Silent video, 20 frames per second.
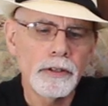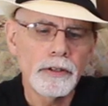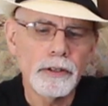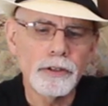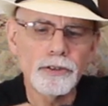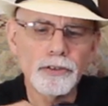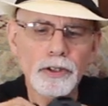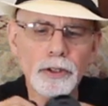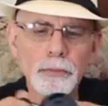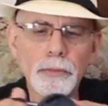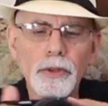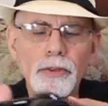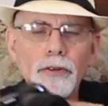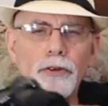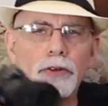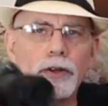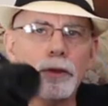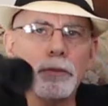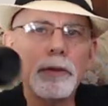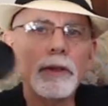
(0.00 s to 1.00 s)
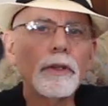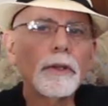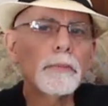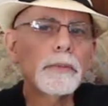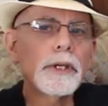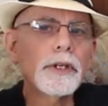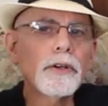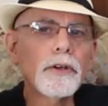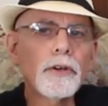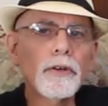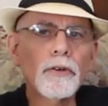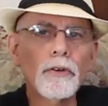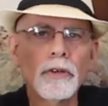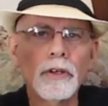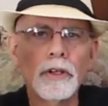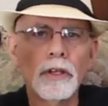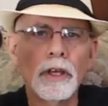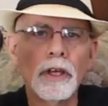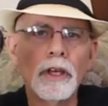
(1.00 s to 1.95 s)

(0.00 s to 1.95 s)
the Sigma 30 millimeter